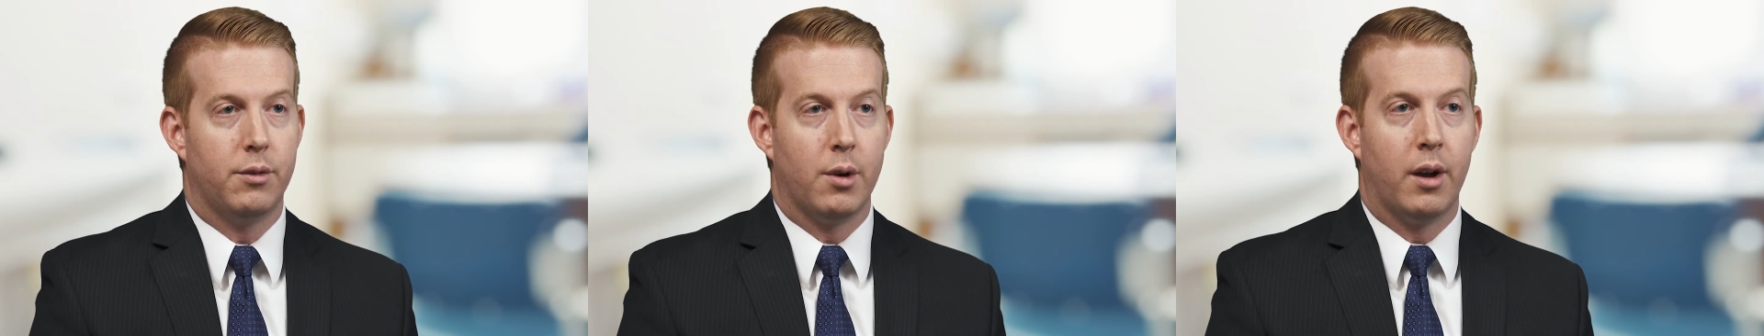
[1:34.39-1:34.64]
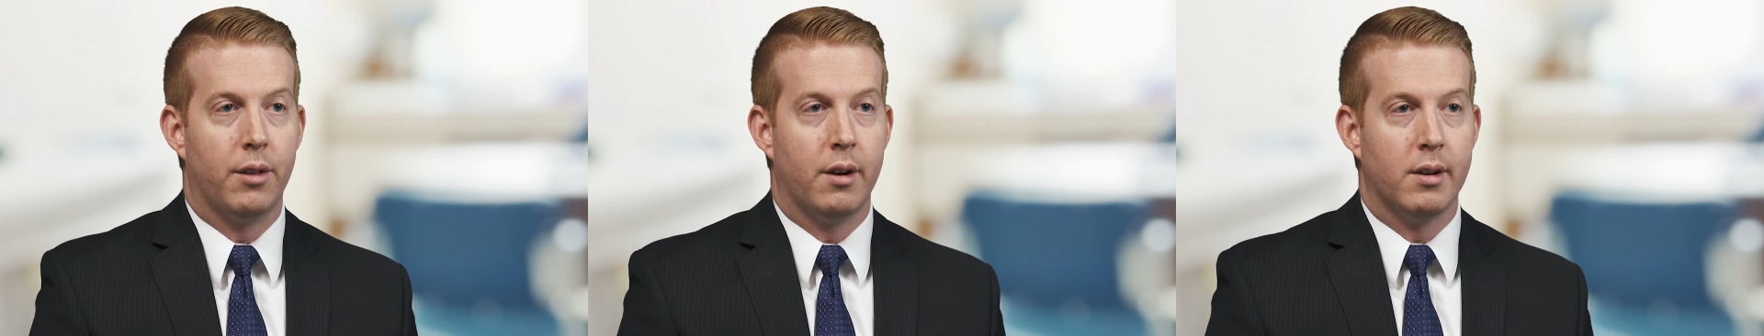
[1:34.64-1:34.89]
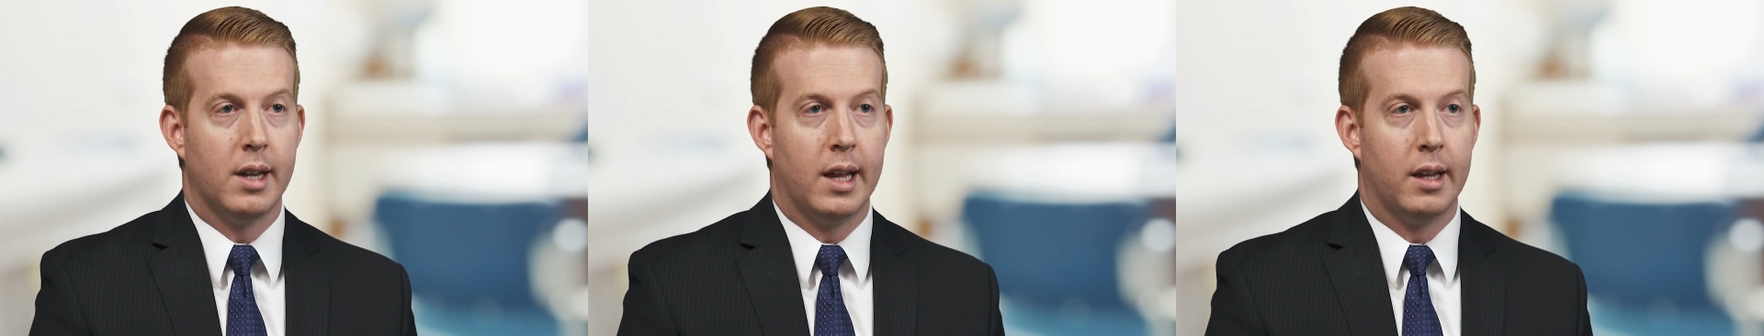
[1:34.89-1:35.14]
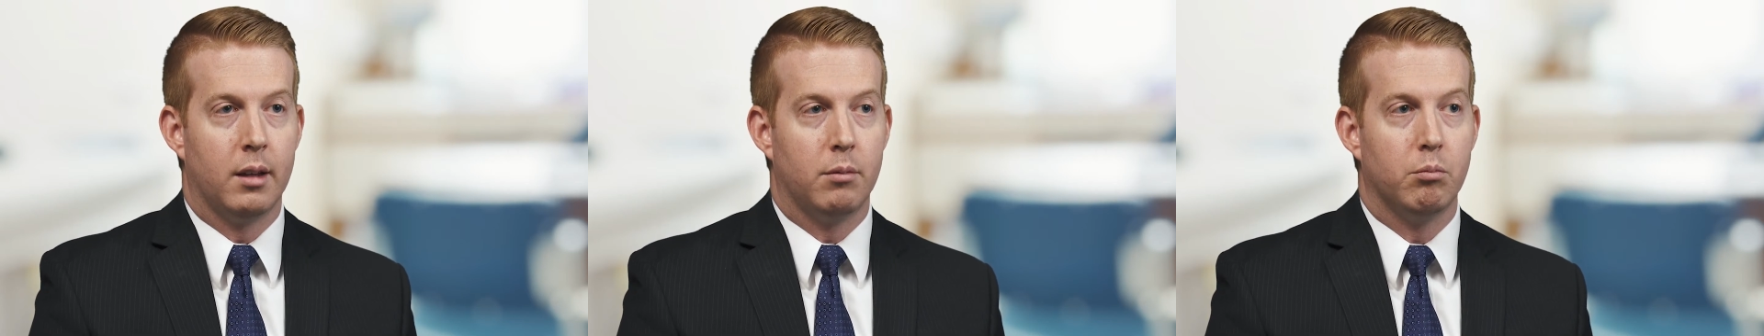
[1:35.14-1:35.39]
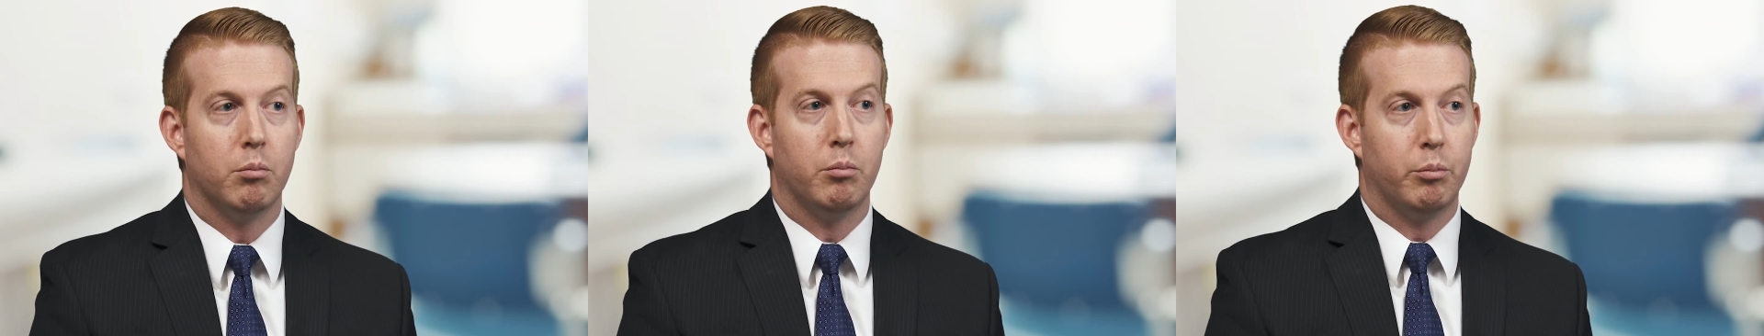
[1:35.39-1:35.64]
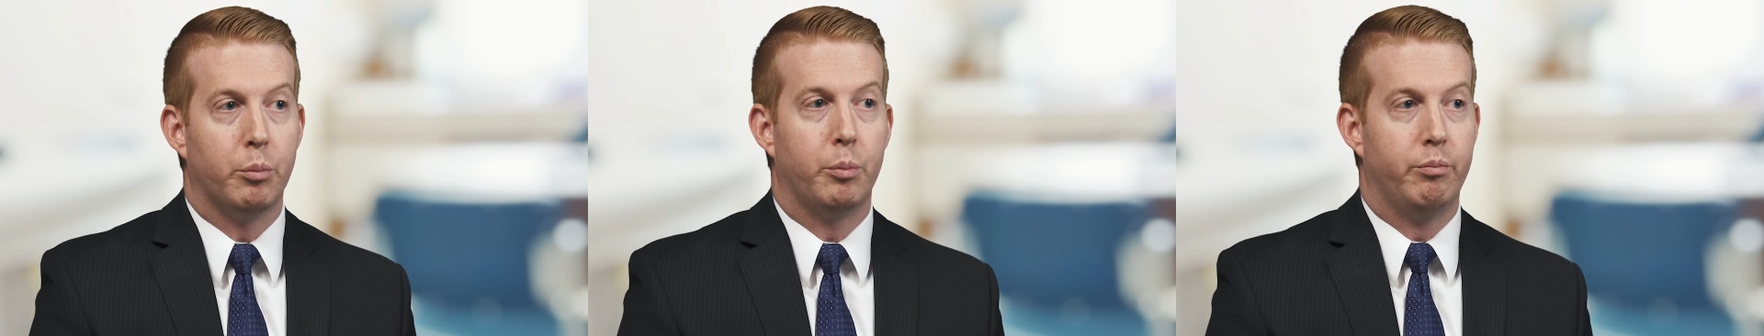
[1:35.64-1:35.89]
throughout their day
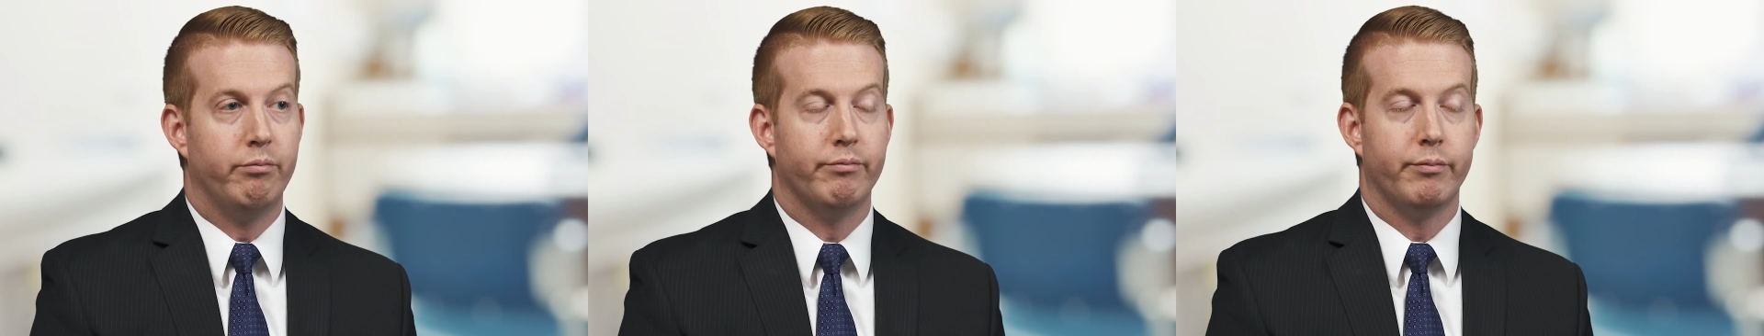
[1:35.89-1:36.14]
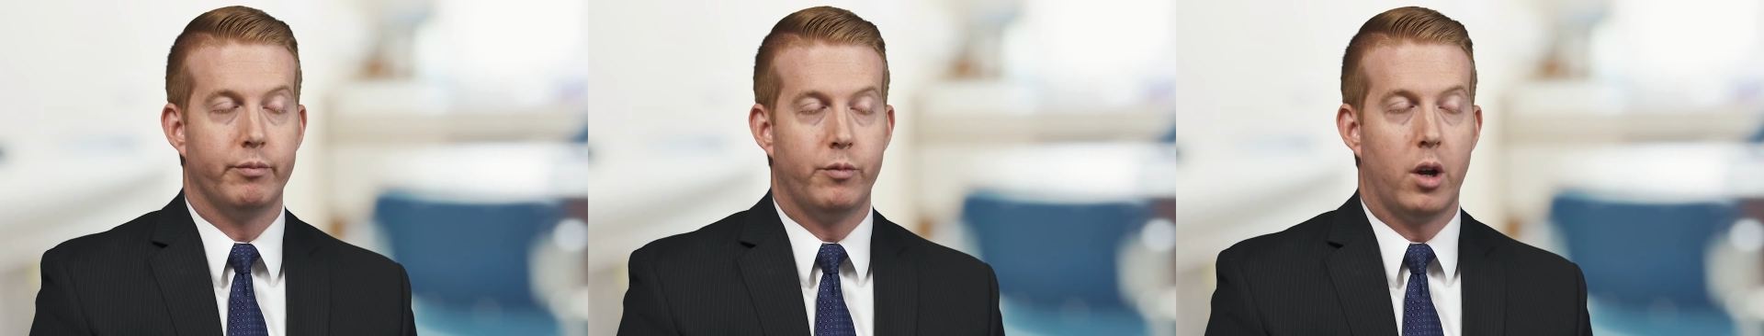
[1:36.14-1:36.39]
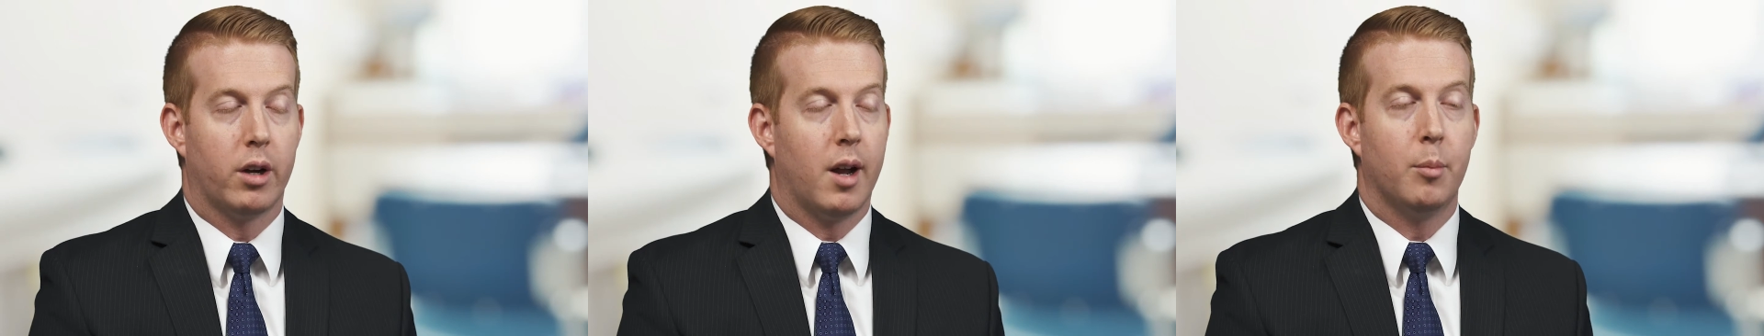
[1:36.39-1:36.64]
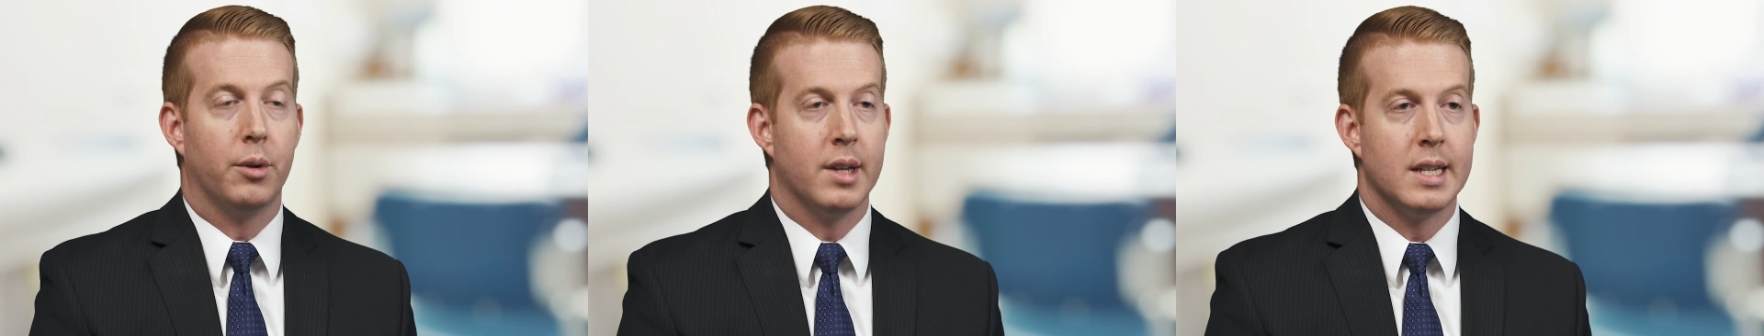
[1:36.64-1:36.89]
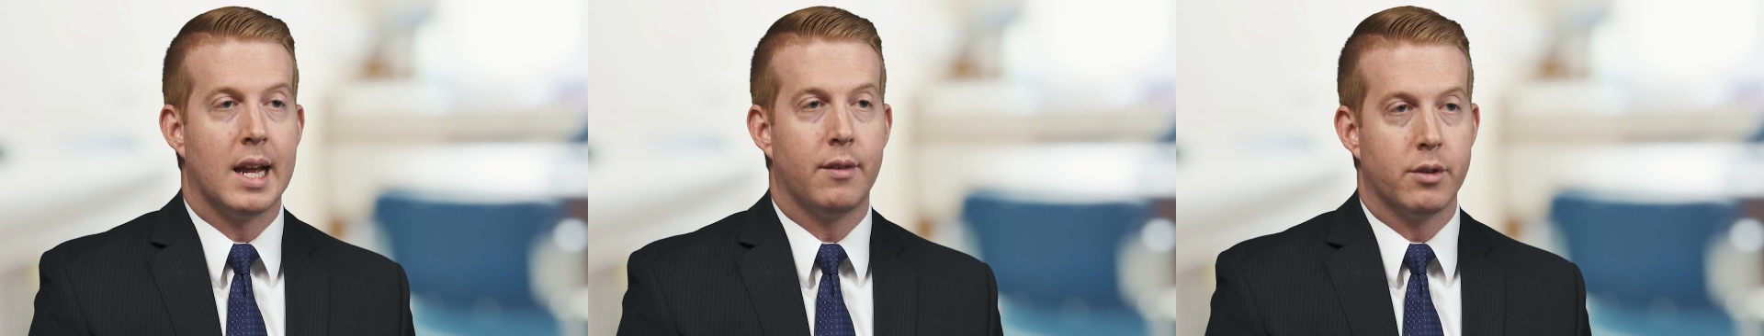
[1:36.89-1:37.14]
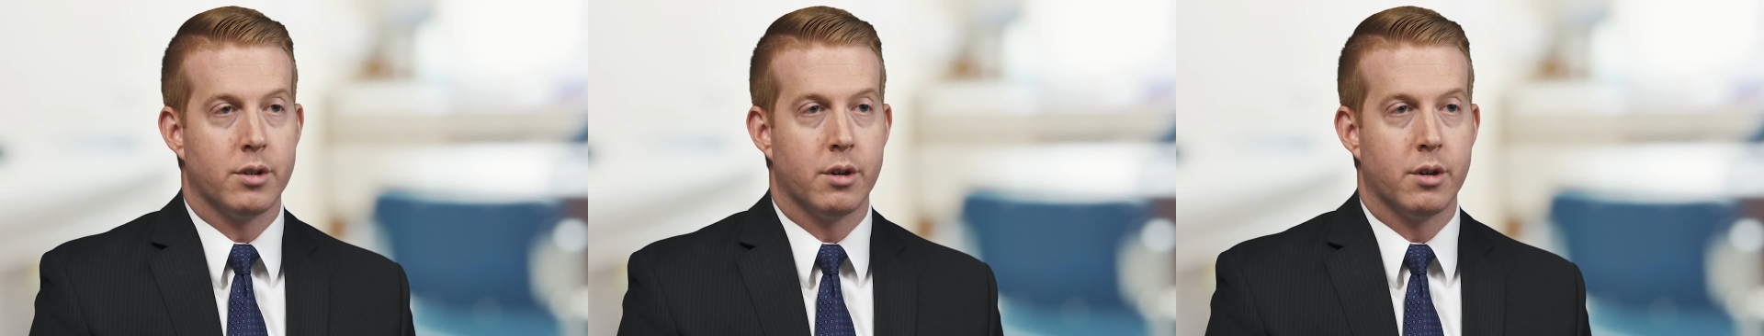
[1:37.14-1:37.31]
a couple days after